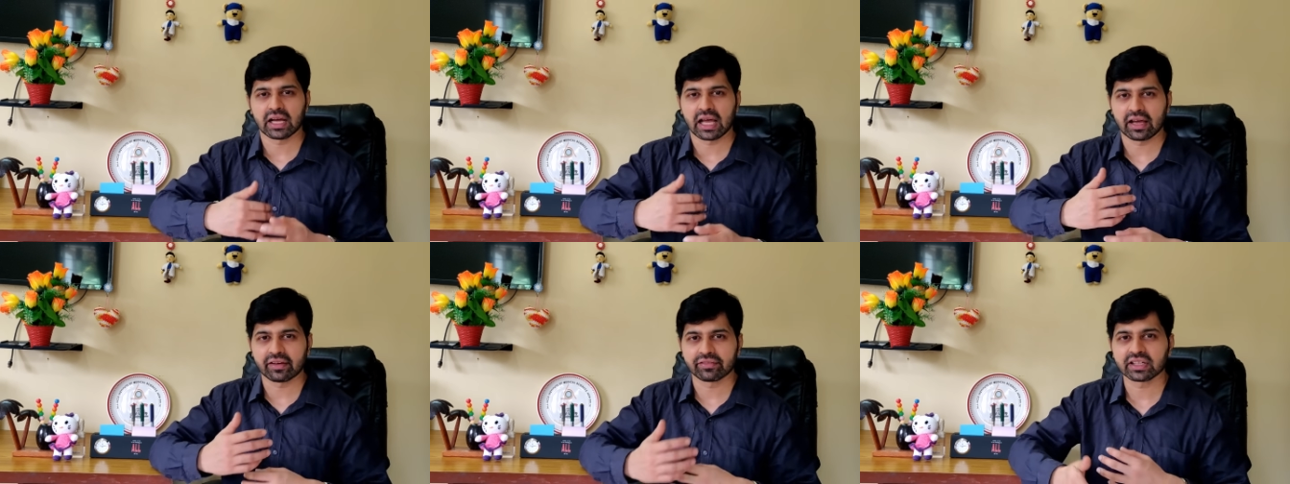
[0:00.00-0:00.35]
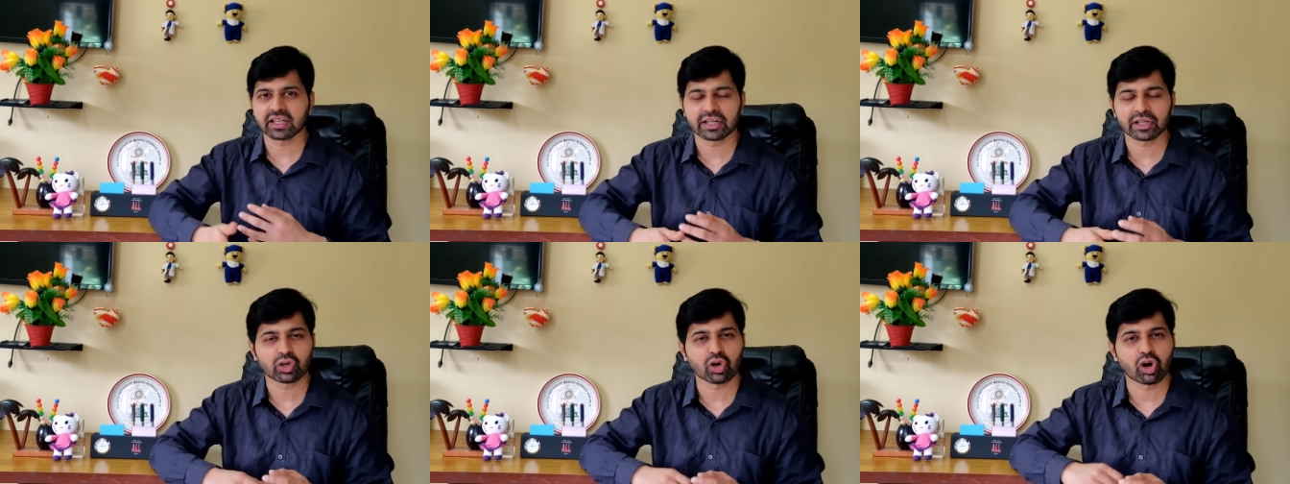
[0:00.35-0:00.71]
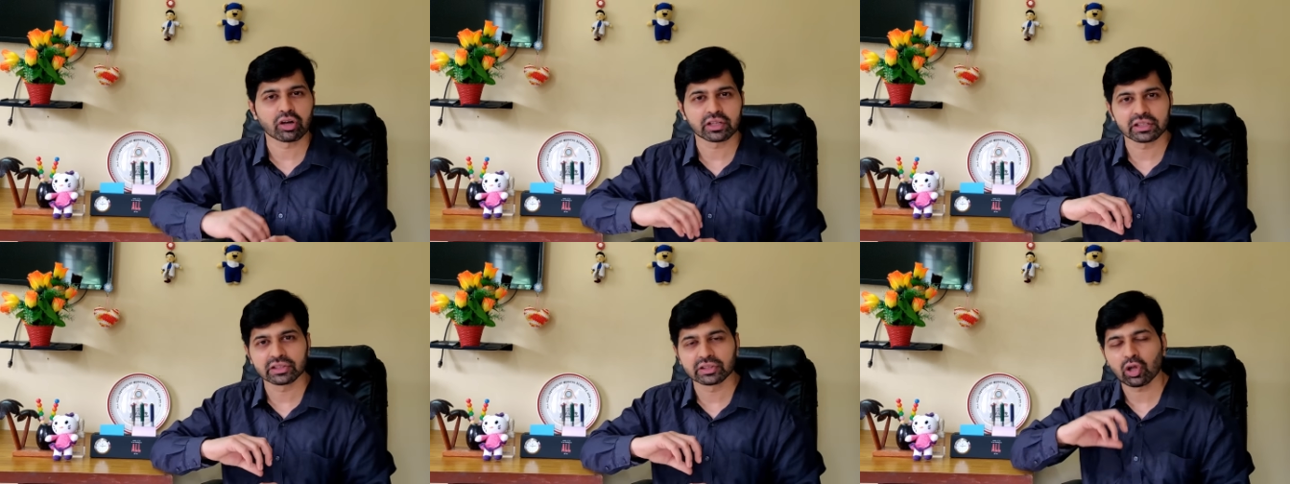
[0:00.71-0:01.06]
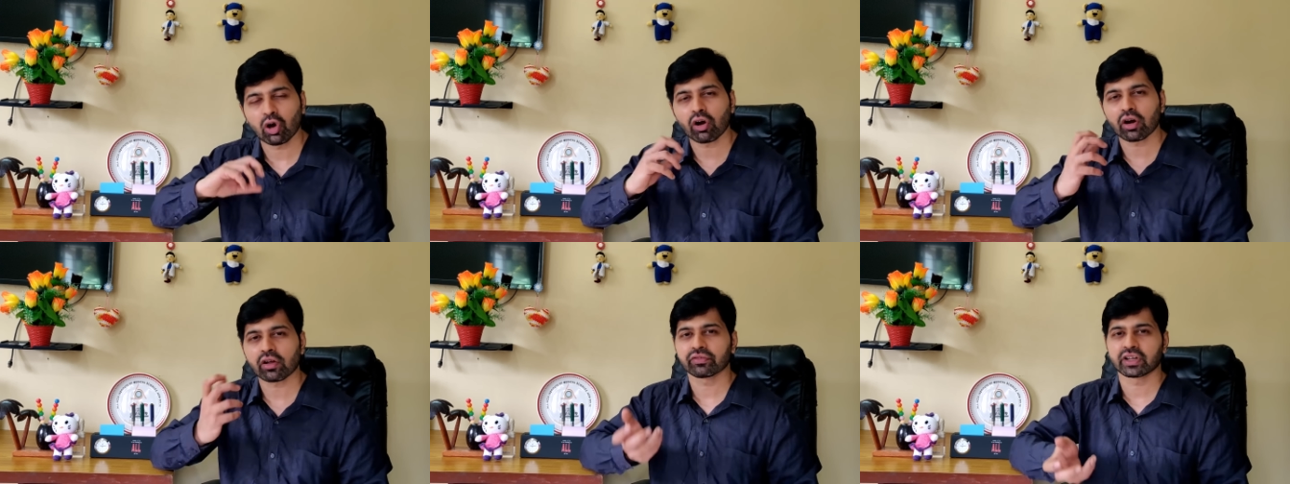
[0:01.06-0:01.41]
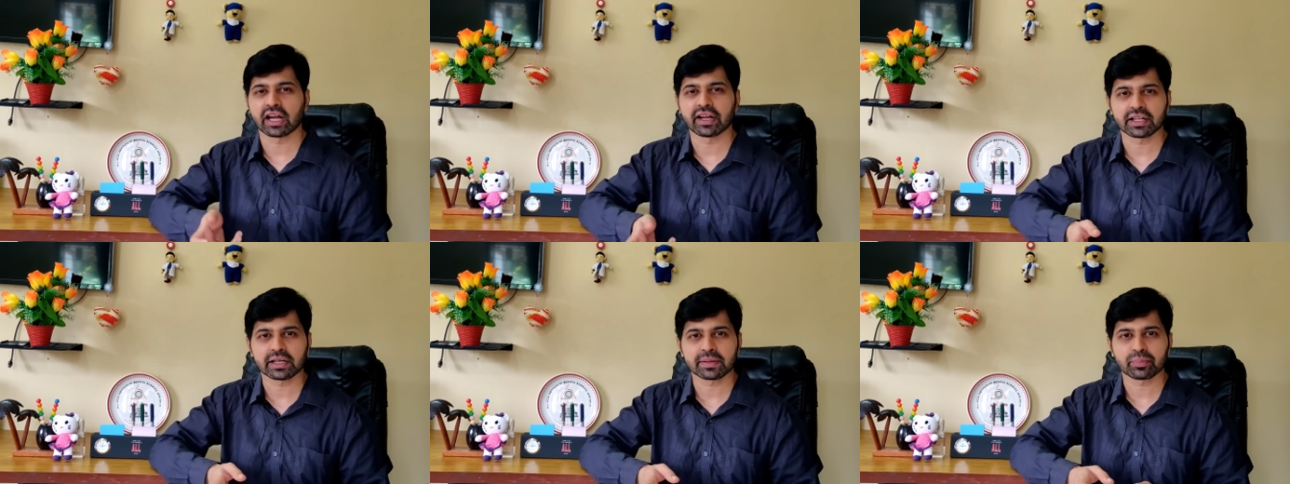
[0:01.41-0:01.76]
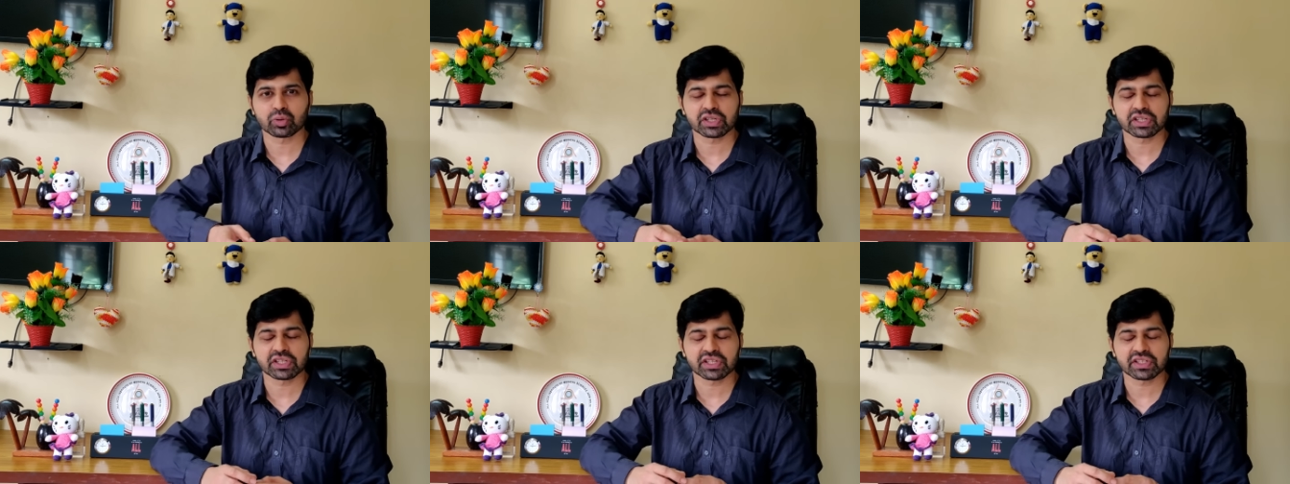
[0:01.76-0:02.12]
having undergone a lot of dental
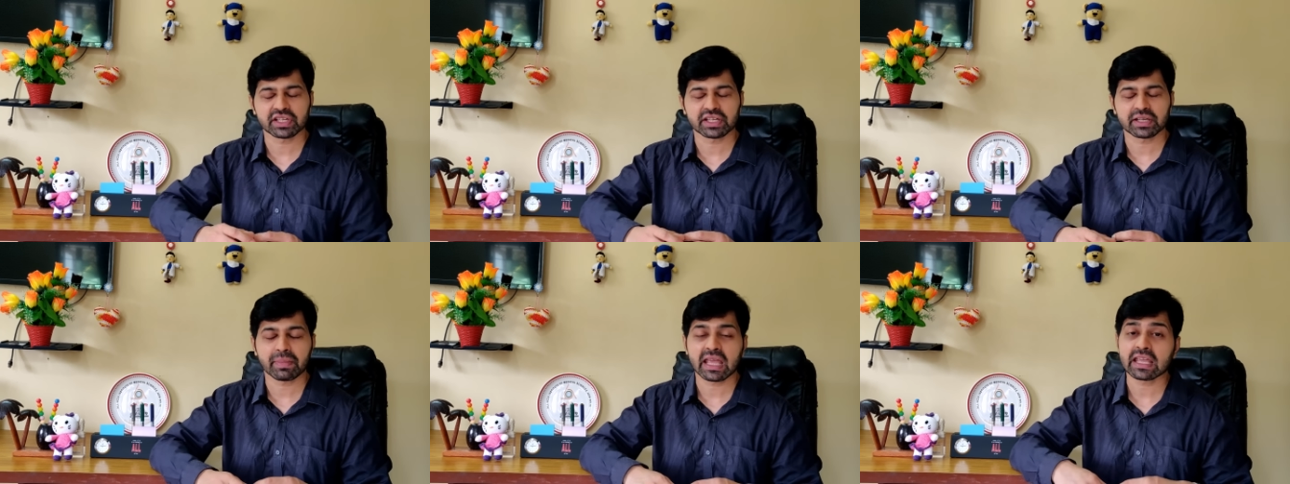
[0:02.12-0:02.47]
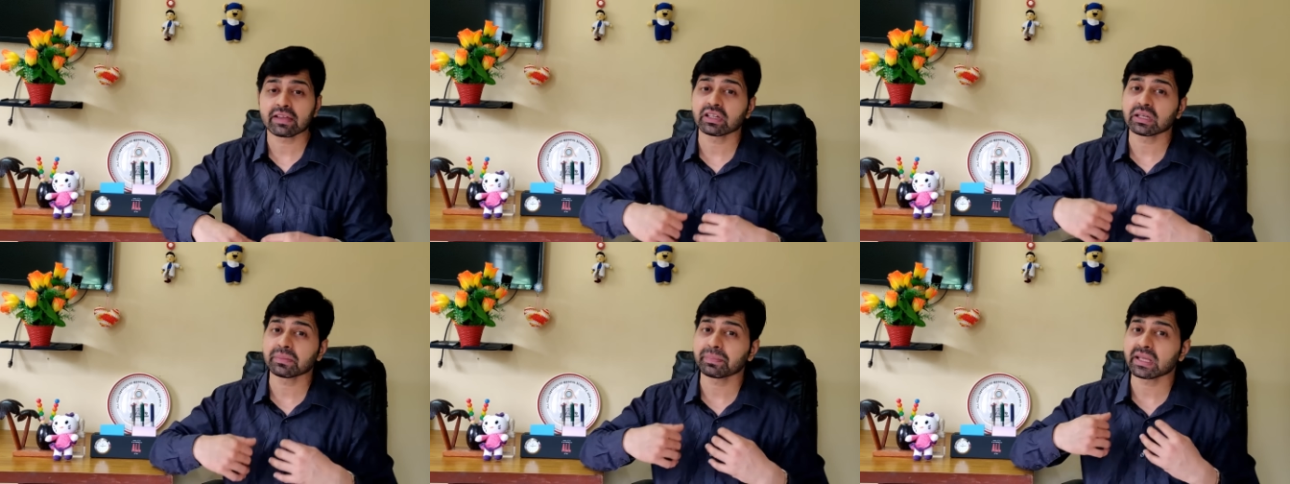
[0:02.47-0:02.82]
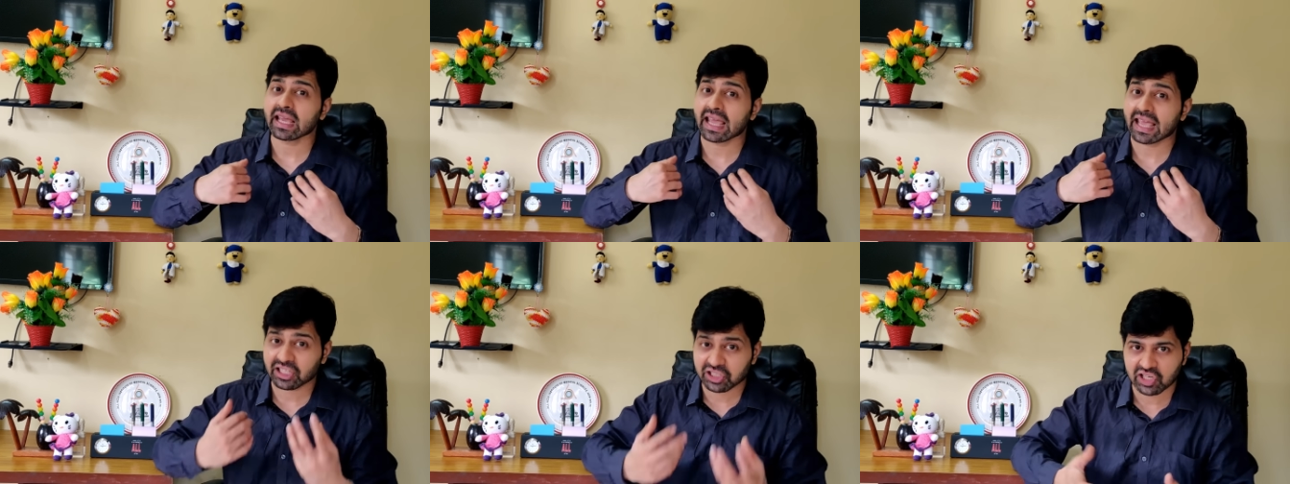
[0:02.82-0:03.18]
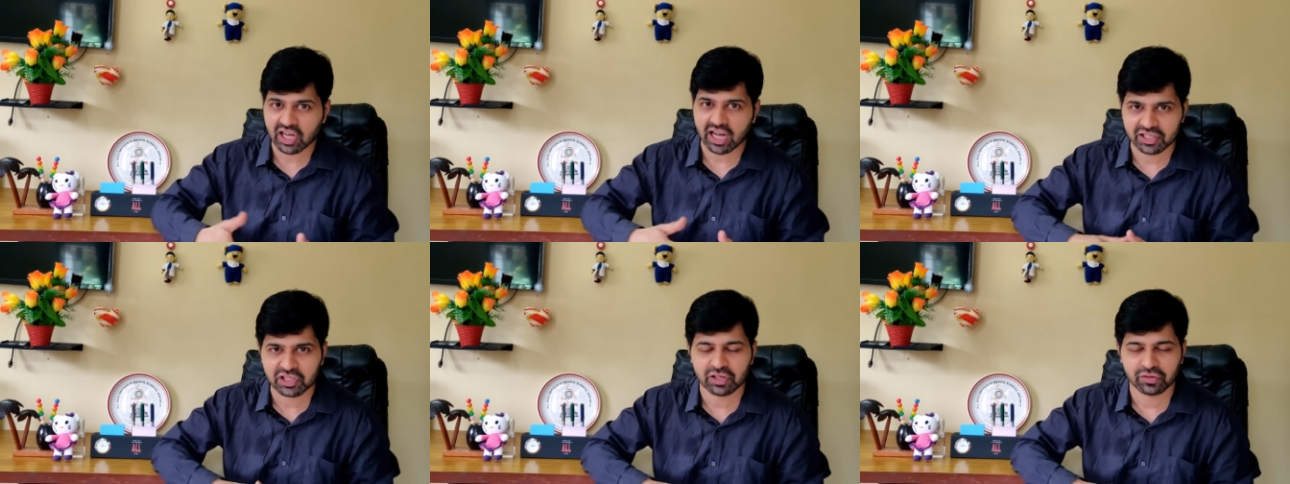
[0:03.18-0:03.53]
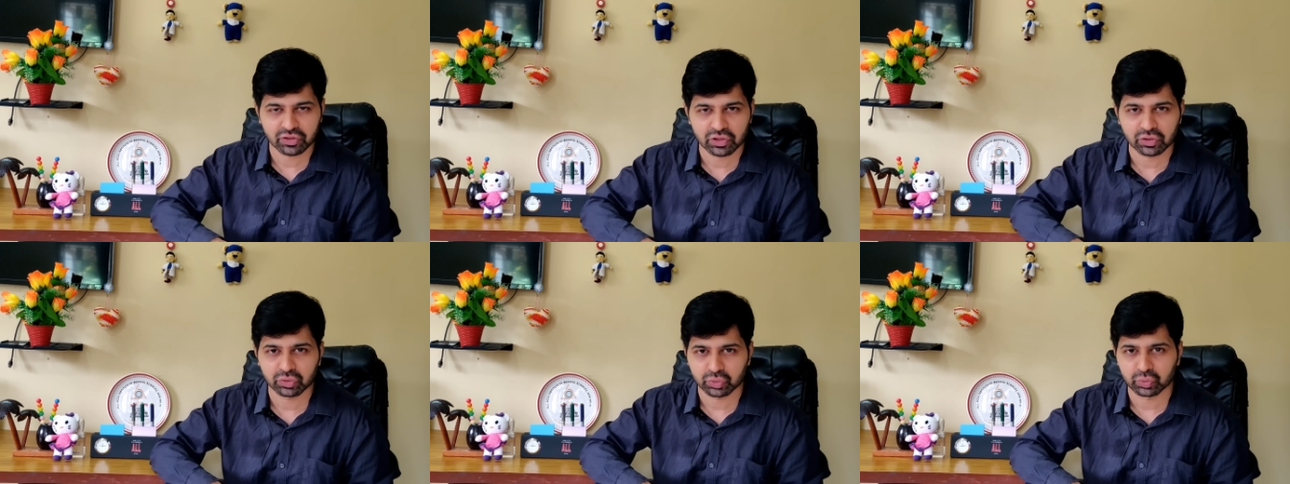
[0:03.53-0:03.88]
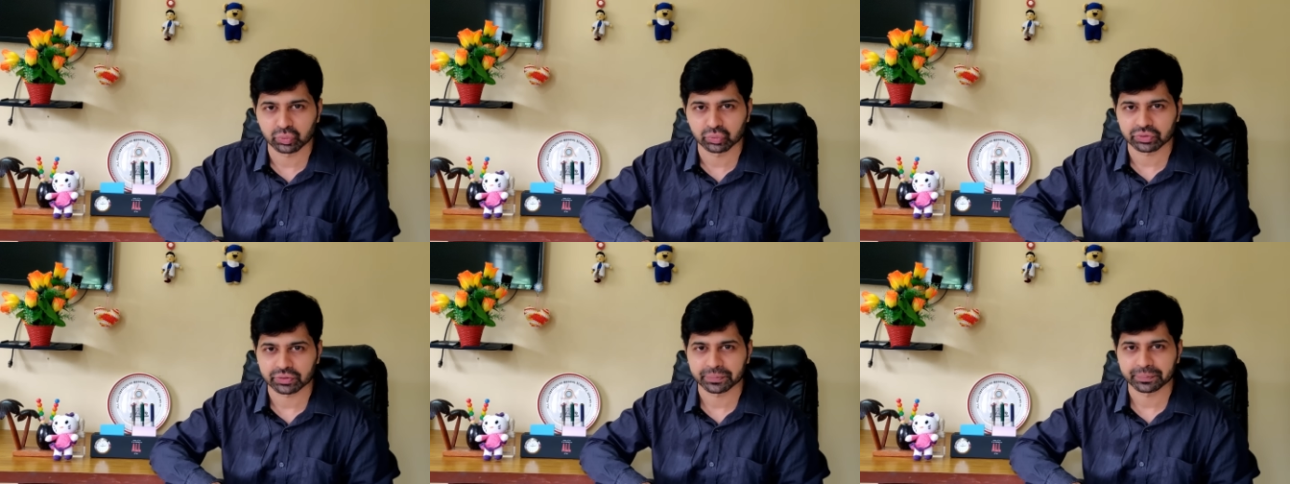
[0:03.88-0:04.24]
procedures and may even be extraction of the
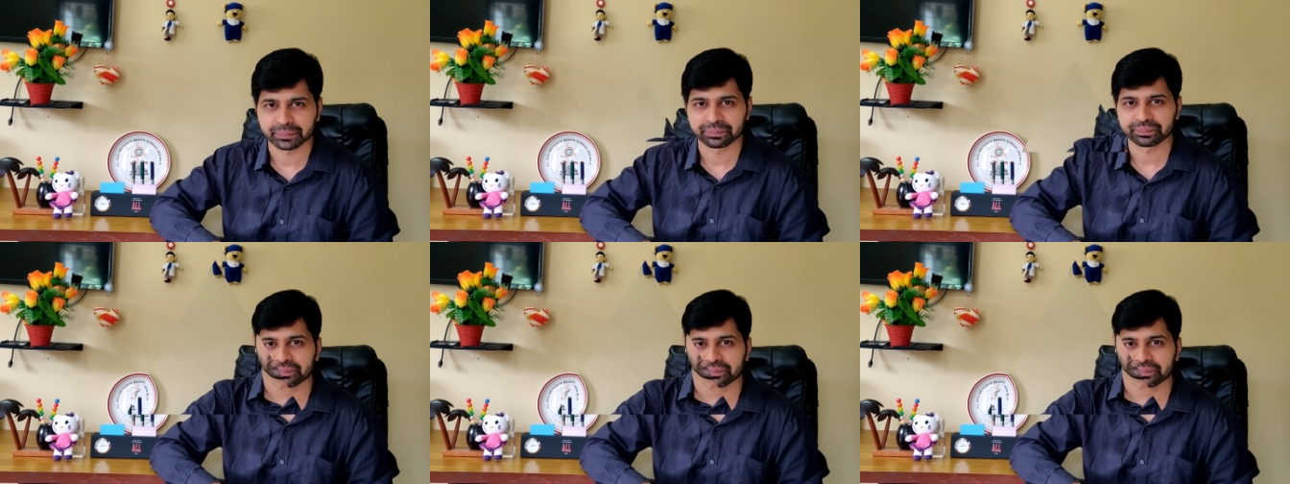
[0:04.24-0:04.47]
tooth.